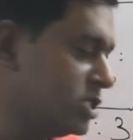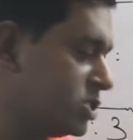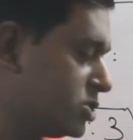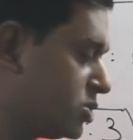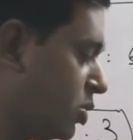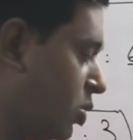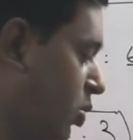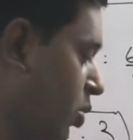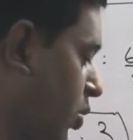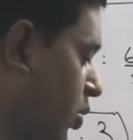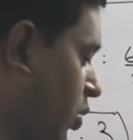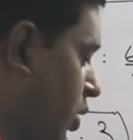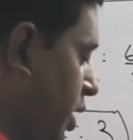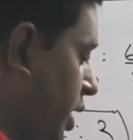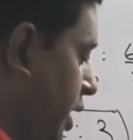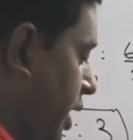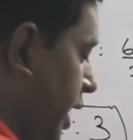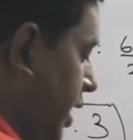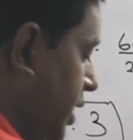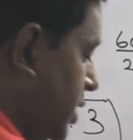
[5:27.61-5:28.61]
So
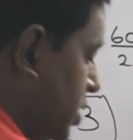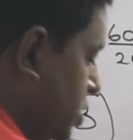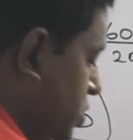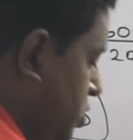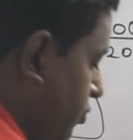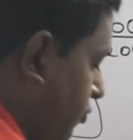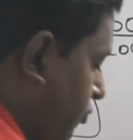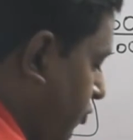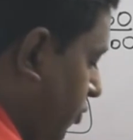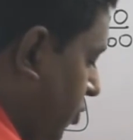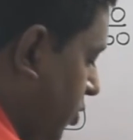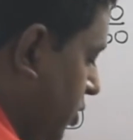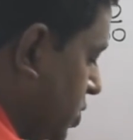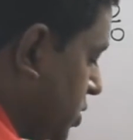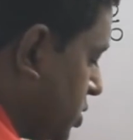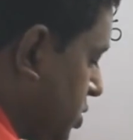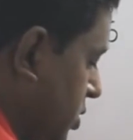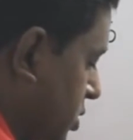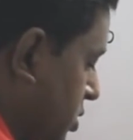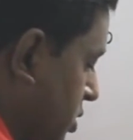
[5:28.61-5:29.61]

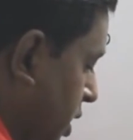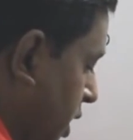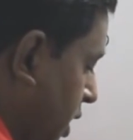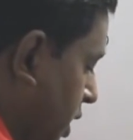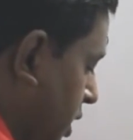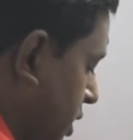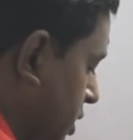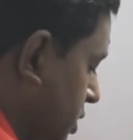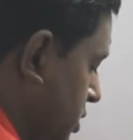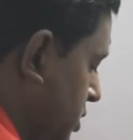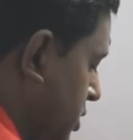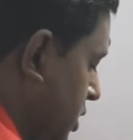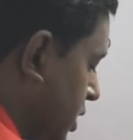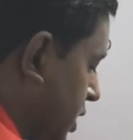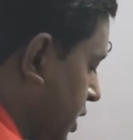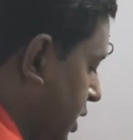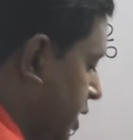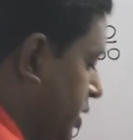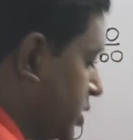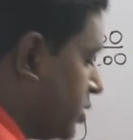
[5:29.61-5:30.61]
8:4:3 is a
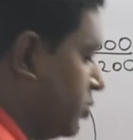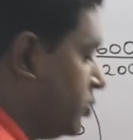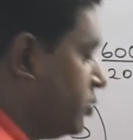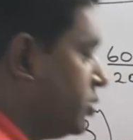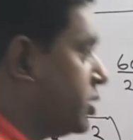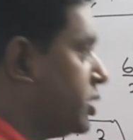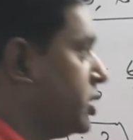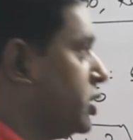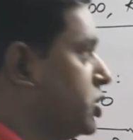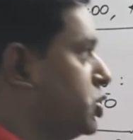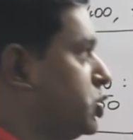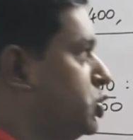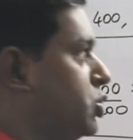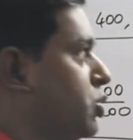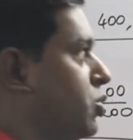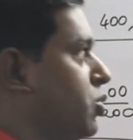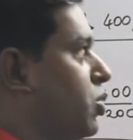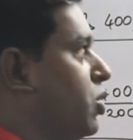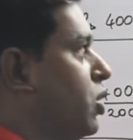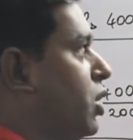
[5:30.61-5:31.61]
continued
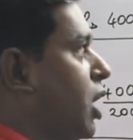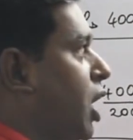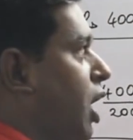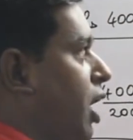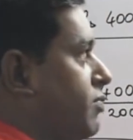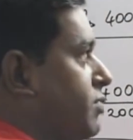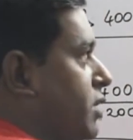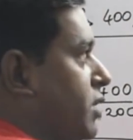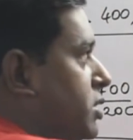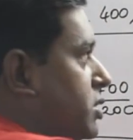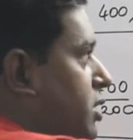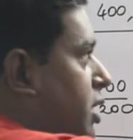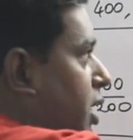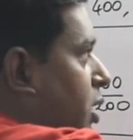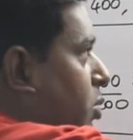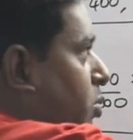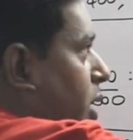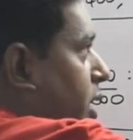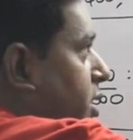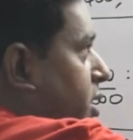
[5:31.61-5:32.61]
ratio of the
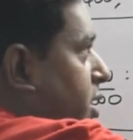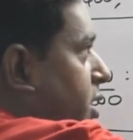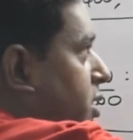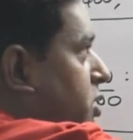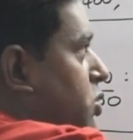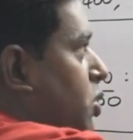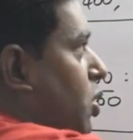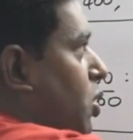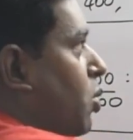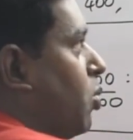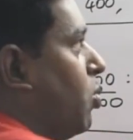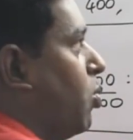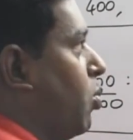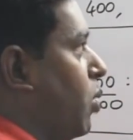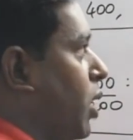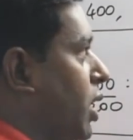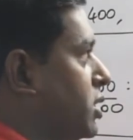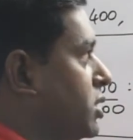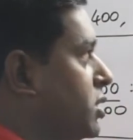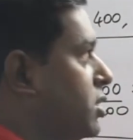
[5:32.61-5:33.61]
3 quantities
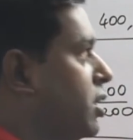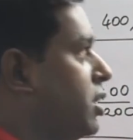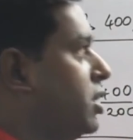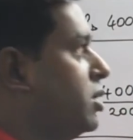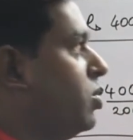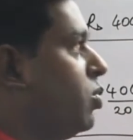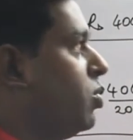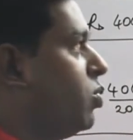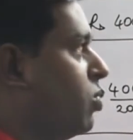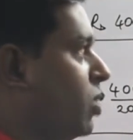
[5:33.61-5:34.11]
1/3,